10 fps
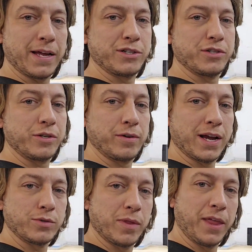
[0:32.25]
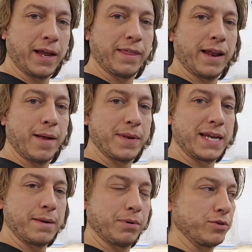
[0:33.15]
uh, just so you guys would think that I'm
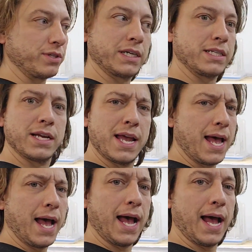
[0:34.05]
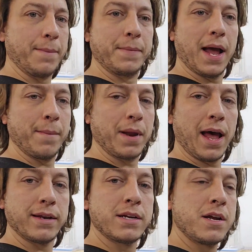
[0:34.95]
a neat person, because I'm, I'm
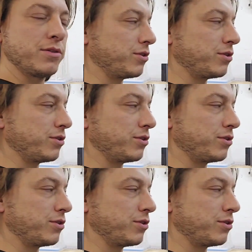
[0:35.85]
not.